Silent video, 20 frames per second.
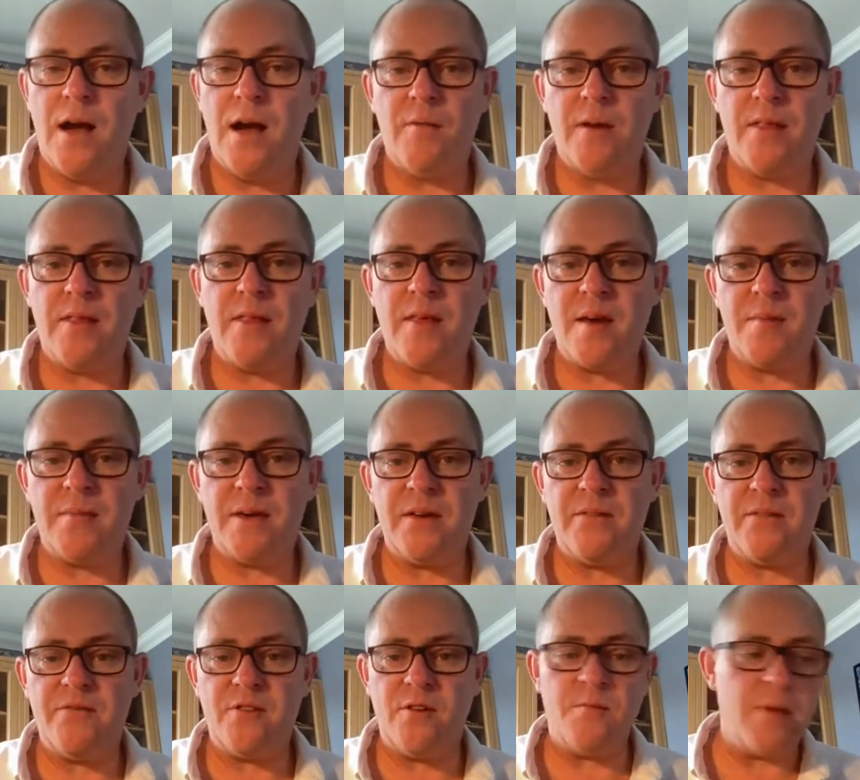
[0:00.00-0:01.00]
whether that be
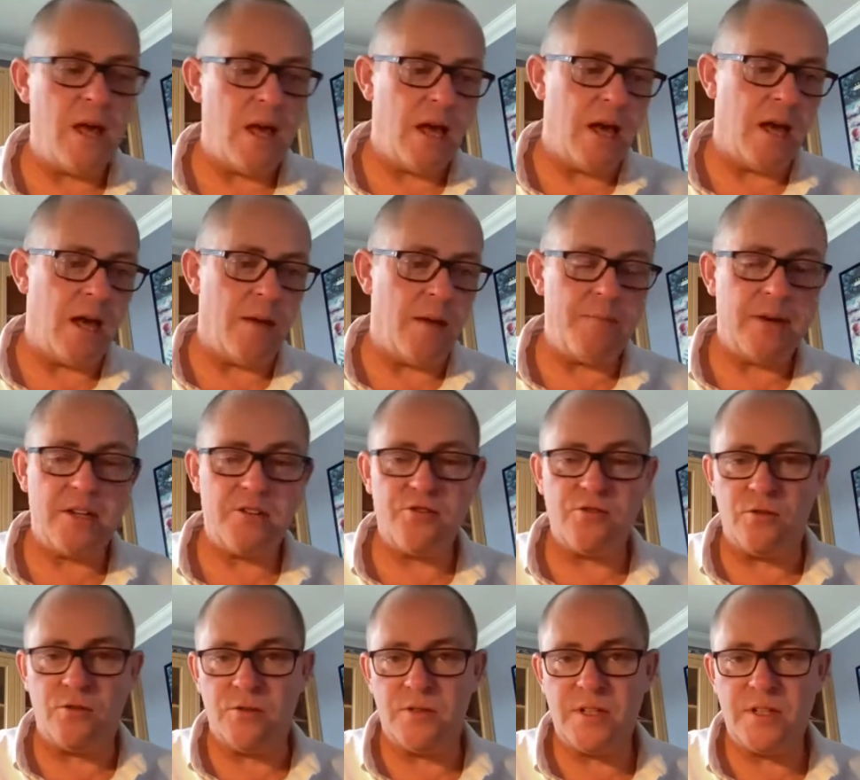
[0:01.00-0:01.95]
from petrol or